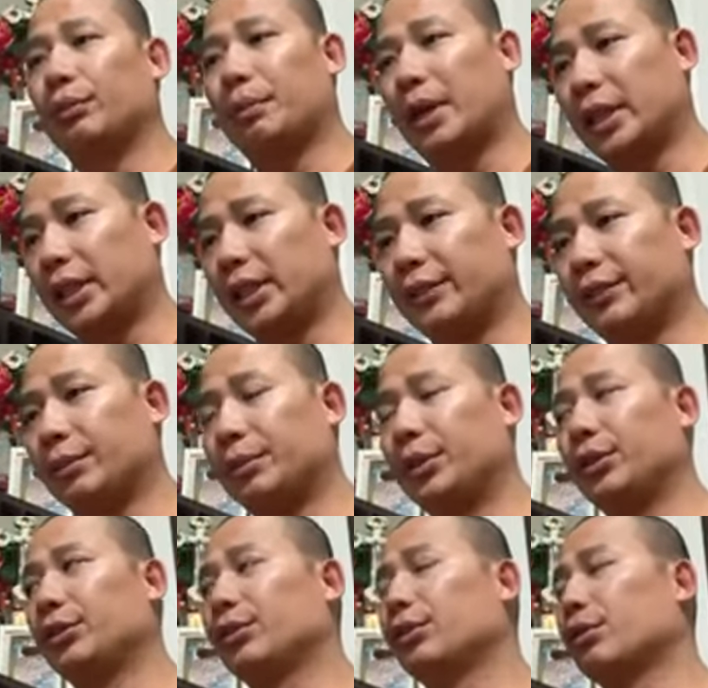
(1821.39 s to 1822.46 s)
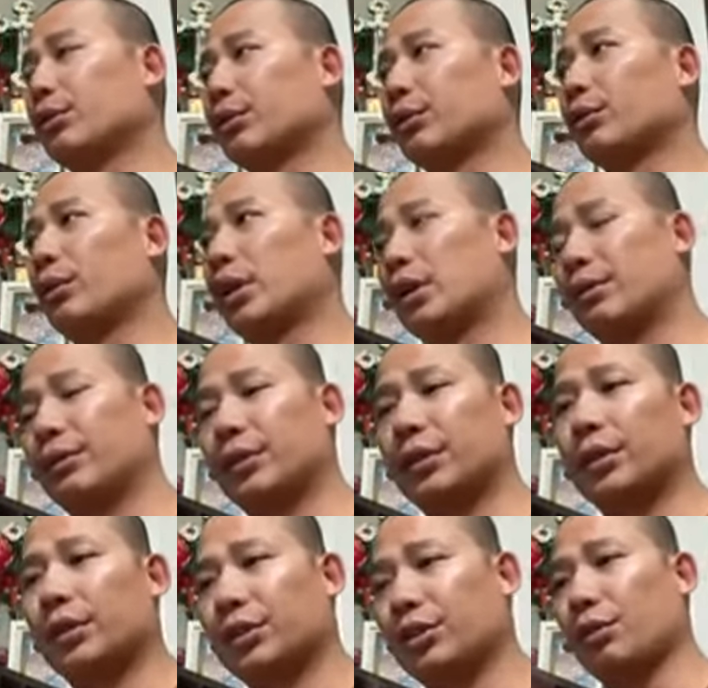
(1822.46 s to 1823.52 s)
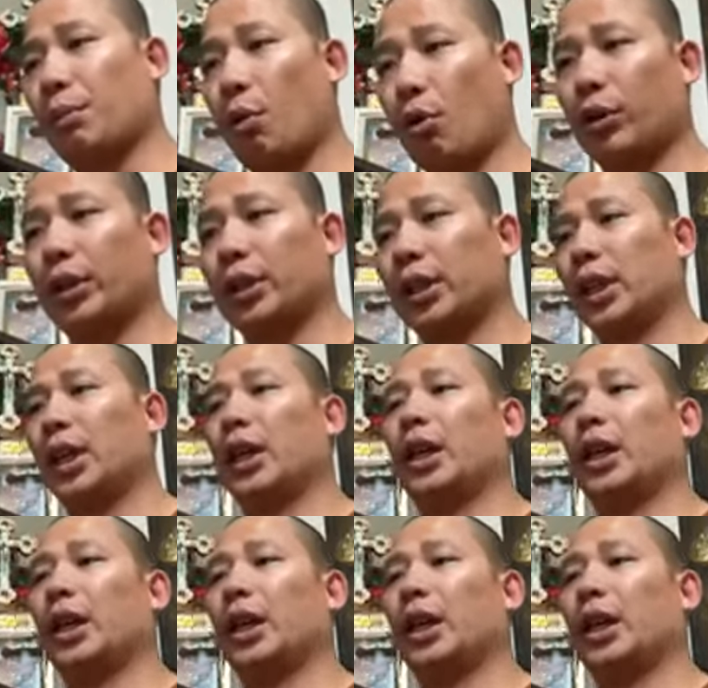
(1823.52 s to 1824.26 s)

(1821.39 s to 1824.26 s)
money from you, or whatever, support.